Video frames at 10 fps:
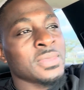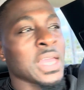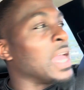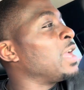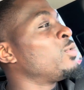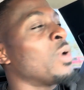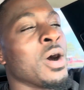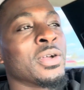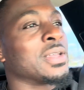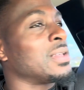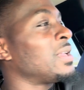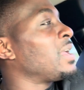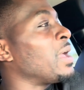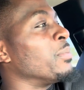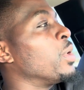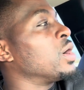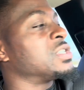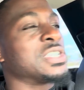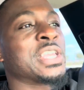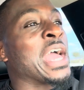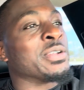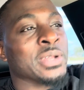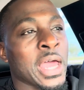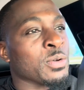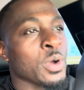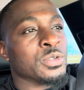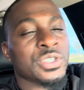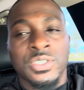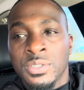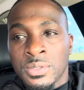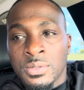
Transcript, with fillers: And he walking. And boys are scattering like roaches.